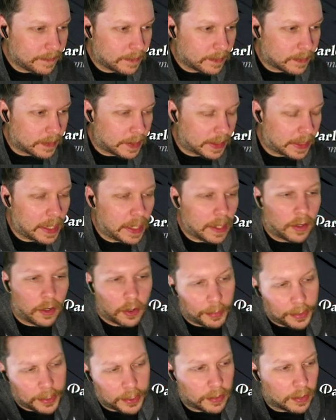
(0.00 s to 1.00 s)
they can't all
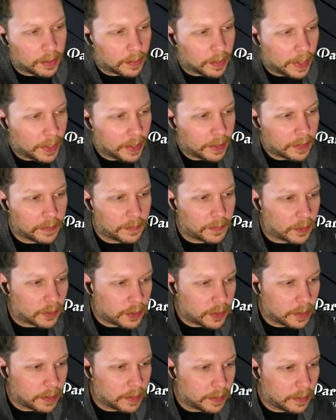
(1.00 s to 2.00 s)
be true, right? Because if they're
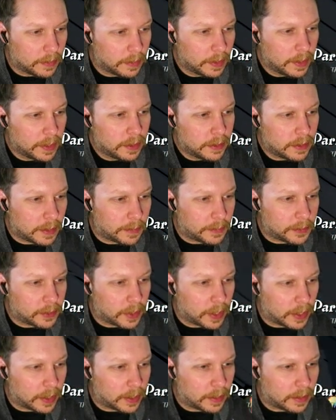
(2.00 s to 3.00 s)
true, gems are
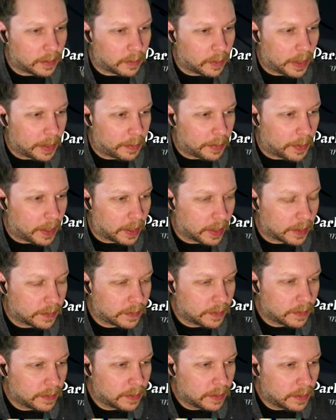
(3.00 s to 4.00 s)
not in the white
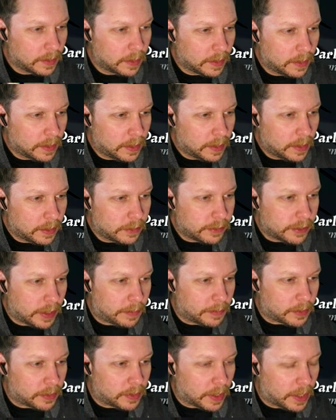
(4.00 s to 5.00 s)
box.
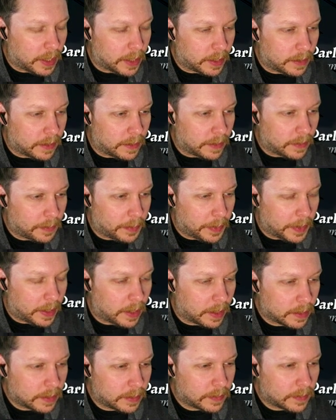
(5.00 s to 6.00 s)
Gems are not in this
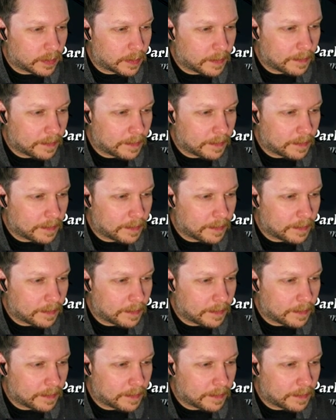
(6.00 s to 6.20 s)
box.